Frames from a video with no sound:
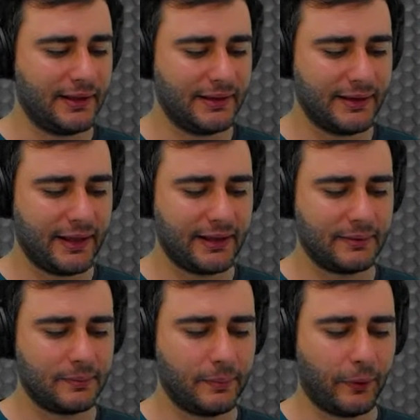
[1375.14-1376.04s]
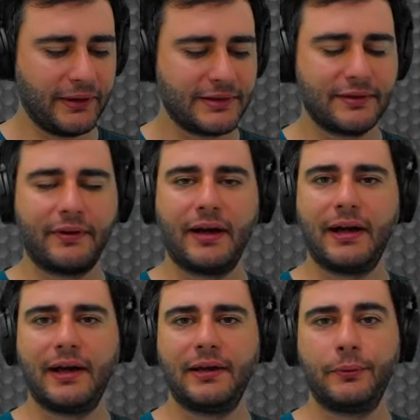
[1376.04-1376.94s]
then points of
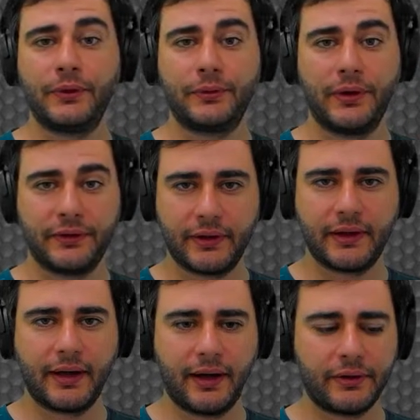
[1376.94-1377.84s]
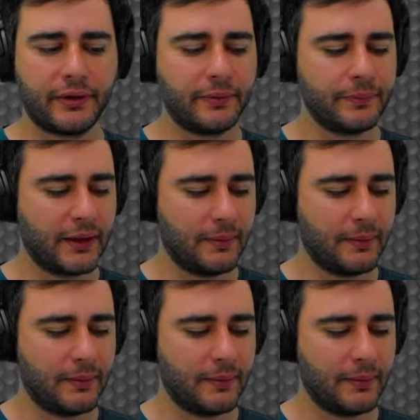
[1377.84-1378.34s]
I would return an error.